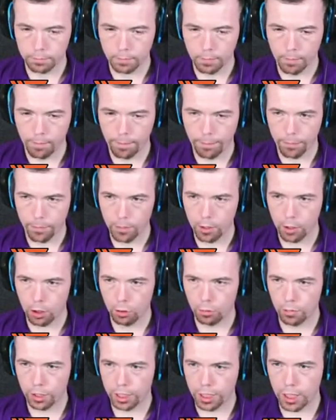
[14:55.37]

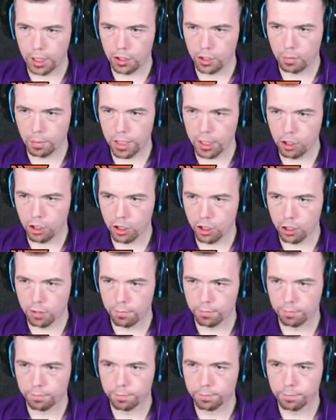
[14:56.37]
Oh, the kick switch.
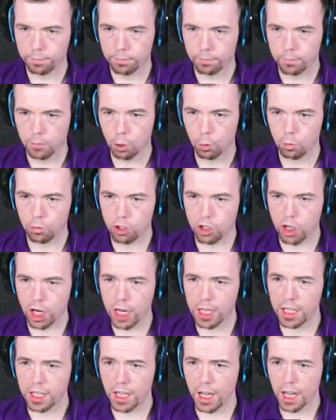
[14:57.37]
Oh,
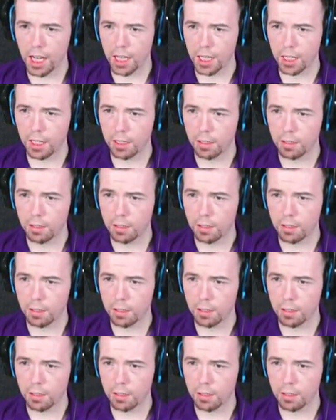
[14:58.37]
cheeky.